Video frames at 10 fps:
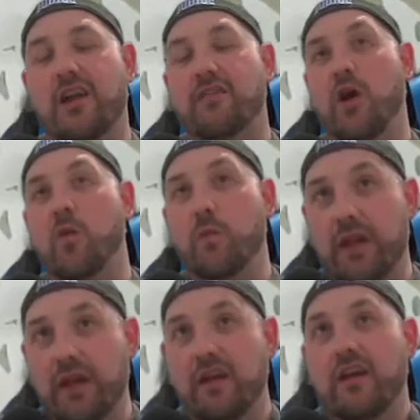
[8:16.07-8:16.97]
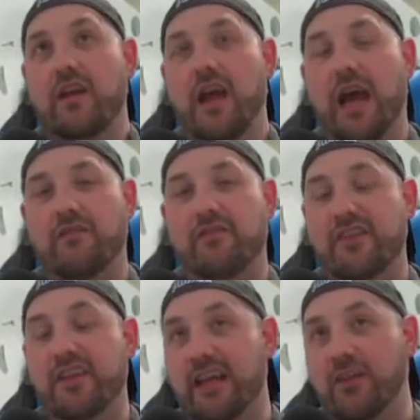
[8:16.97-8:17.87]
of helping uh,
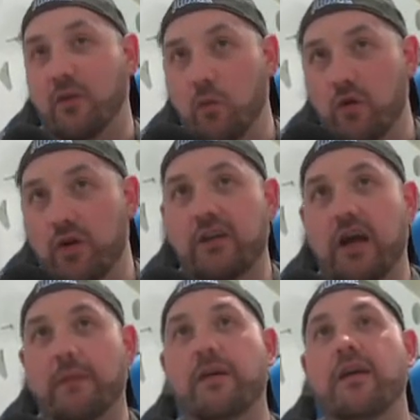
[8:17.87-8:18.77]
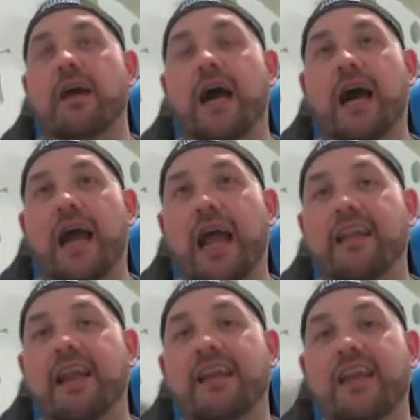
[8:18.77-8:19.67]
facilitate the warrior type, uh, and
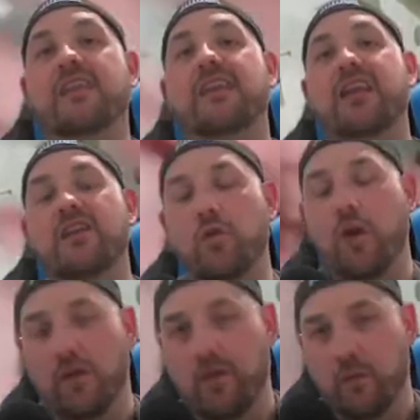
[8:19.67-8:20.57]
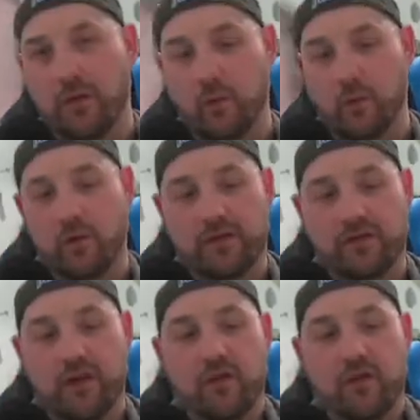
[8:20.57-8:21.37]
then continue on with the warriors.